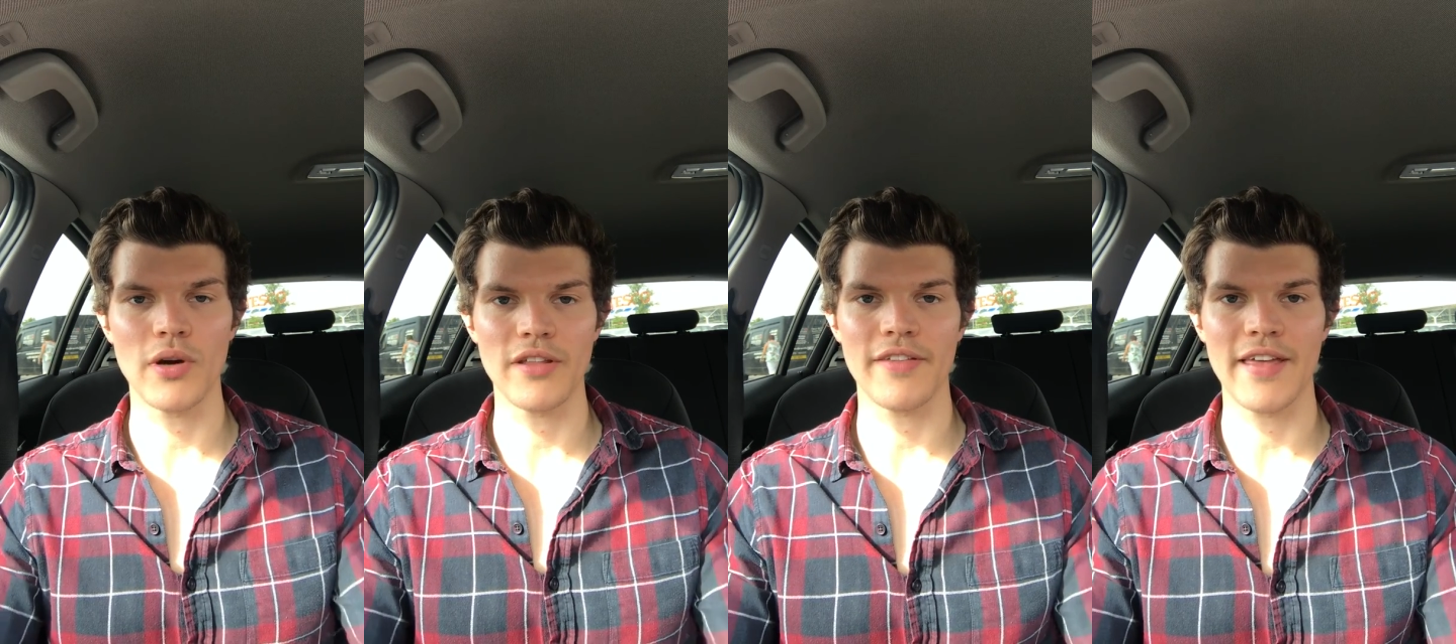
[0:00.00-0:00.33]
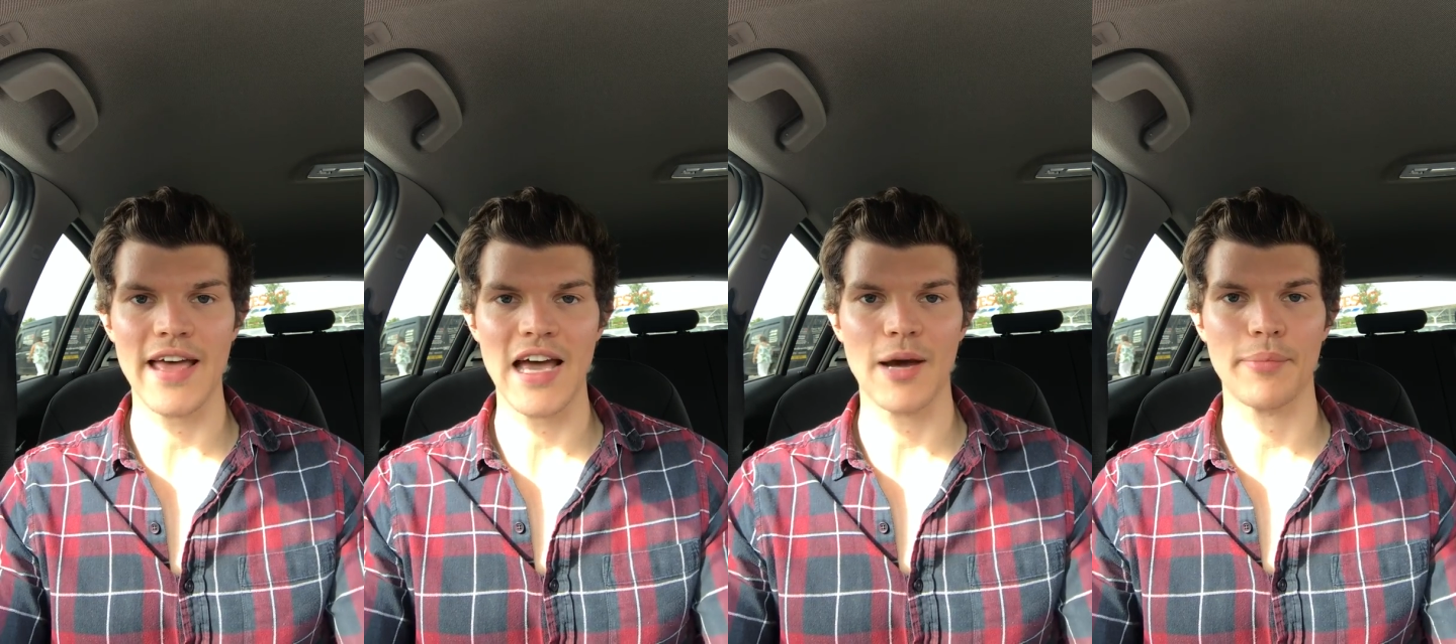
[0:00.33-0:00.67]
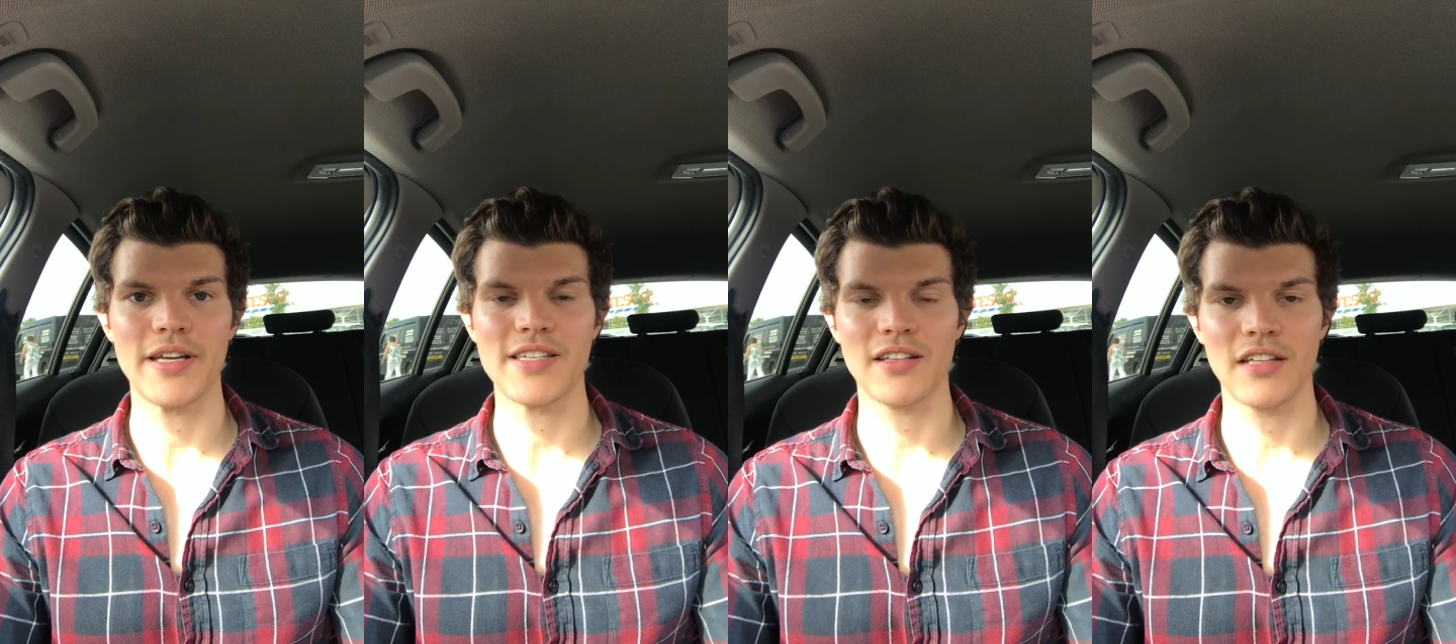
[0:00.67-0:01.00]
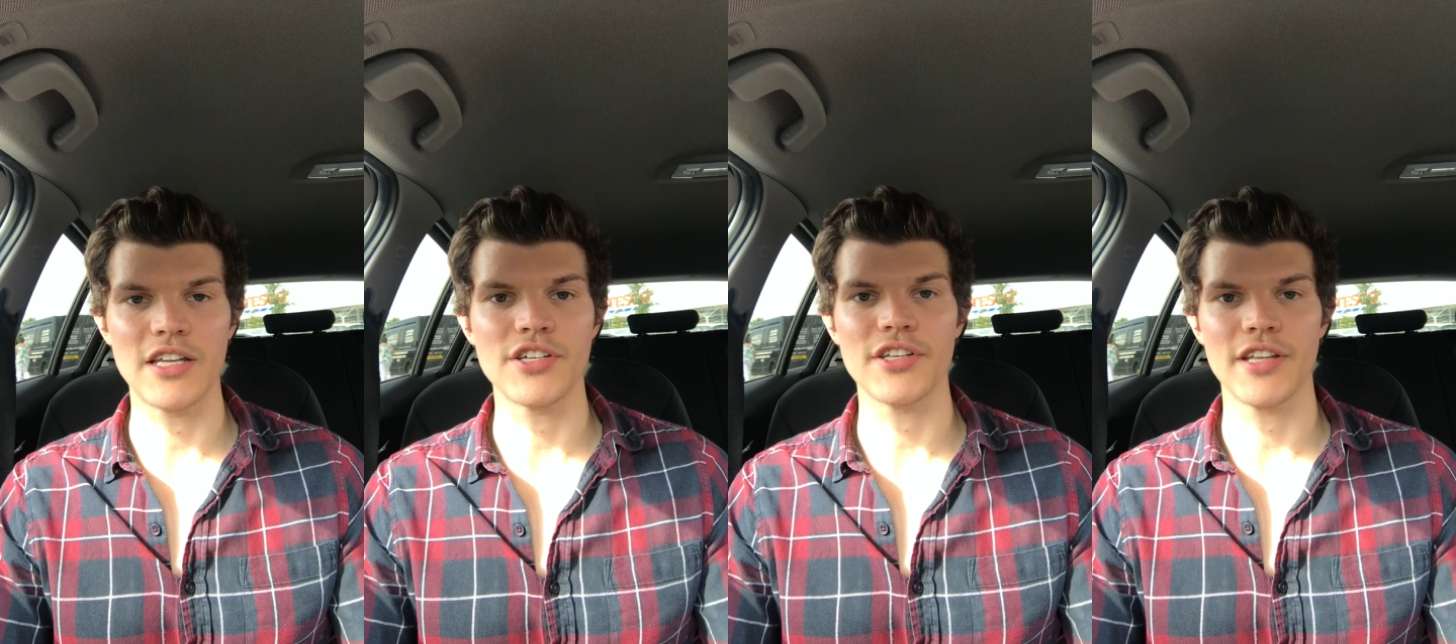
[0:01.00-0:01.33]
whether they're happy to
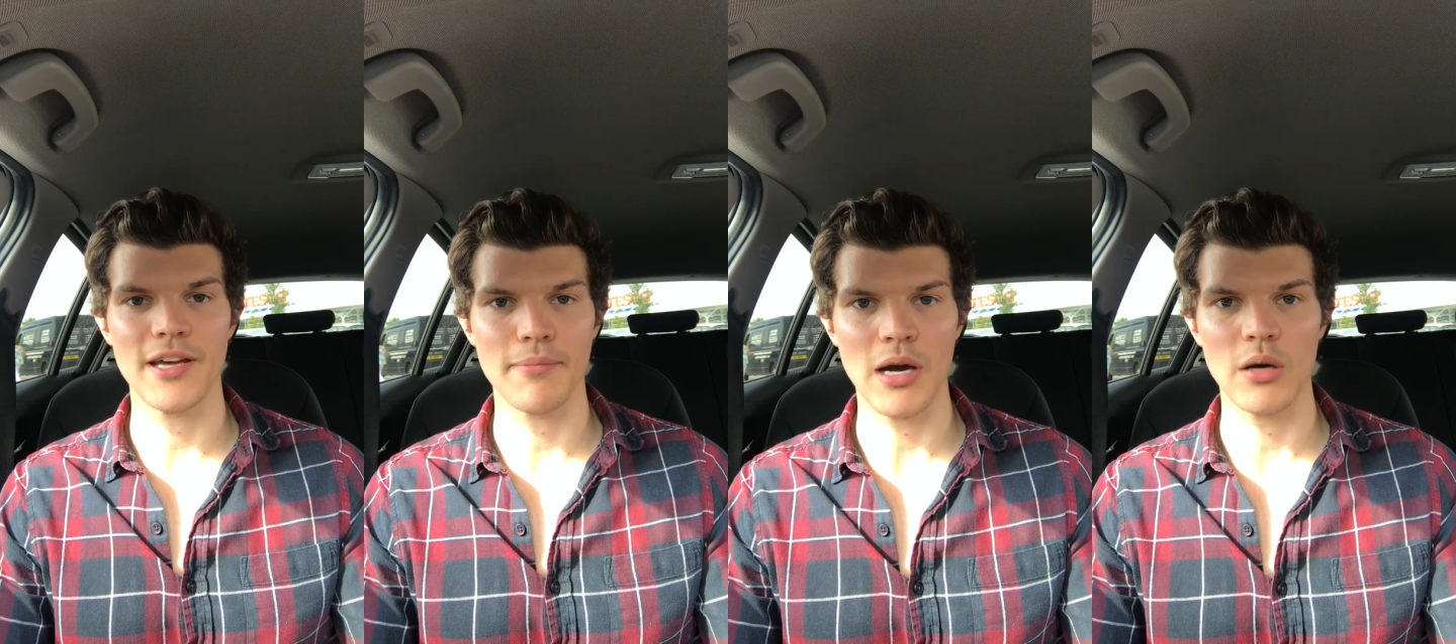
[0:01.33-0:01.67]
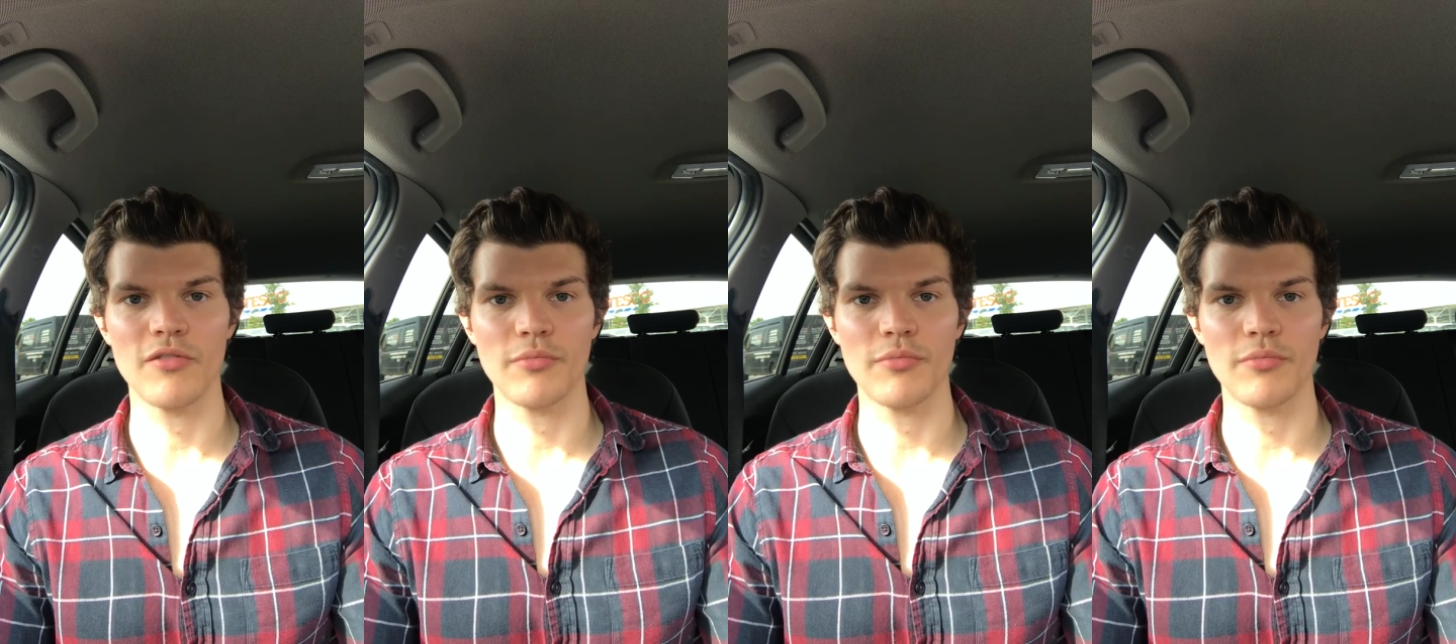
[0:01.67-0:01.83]
lend you the amount